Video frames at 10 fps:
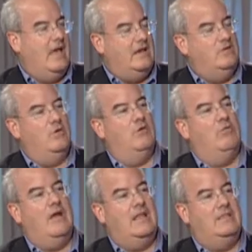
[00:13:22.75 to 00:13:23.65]
And you can
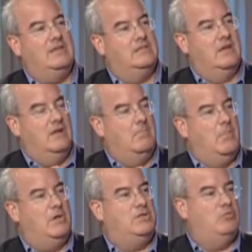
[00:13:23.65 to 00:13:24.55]
create this
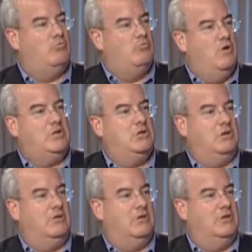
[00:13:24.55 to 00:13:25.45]
much
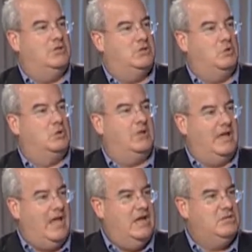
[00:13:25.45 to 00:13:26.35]
richer social
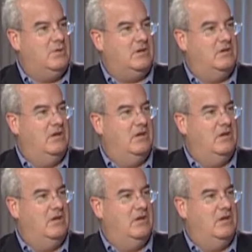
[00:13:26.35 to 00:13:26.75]
engagement